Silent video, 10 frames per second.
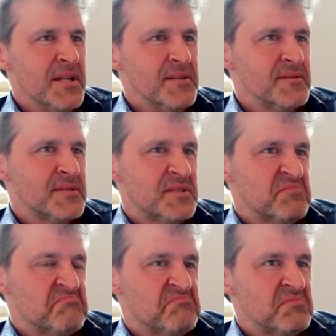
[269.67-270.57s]

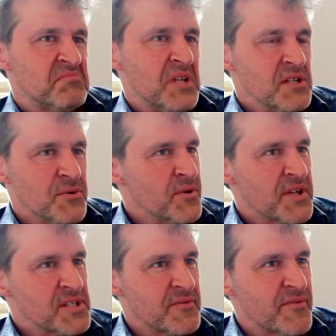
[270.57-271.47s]
it does all the
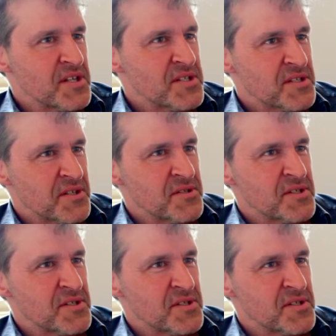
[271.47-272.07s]
things that farces do.